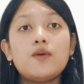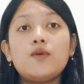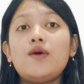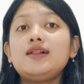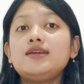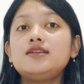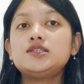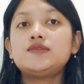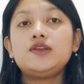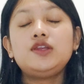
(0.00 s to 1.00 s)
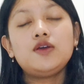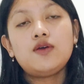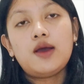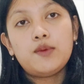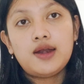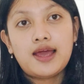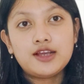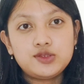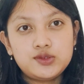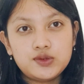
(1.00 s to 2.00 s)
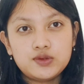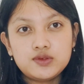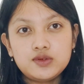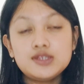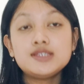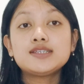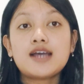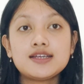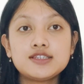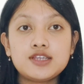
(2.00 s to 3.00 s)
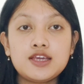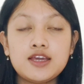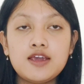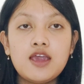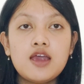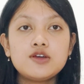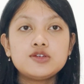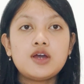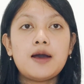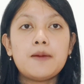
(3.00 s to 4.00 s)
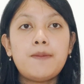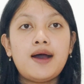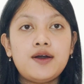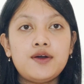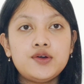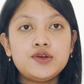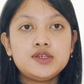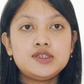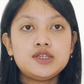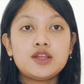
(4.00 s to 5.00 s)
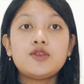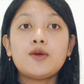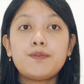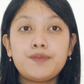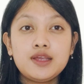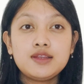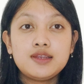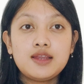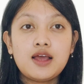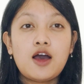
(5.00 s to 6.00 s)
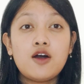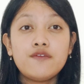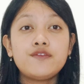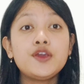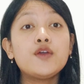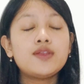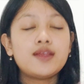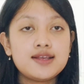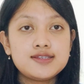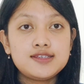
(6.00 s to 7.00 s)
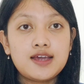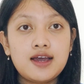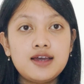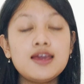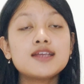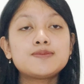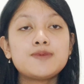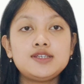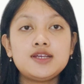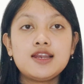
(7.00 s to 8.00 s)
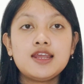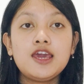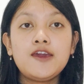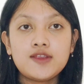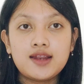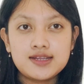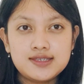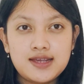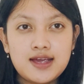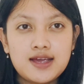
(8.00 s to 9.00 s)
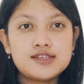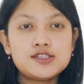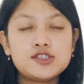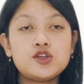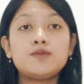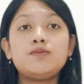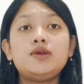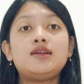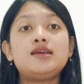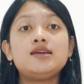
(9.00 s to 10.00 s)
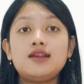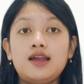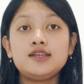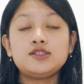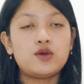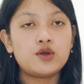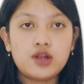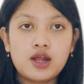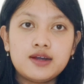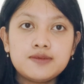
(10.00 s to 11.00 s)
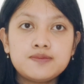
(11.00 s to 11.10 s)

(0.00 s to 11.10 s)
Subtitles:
Well, in this video, I would like to discussing about the topic of euthanasia, especially euthanasia is should be legalized or not.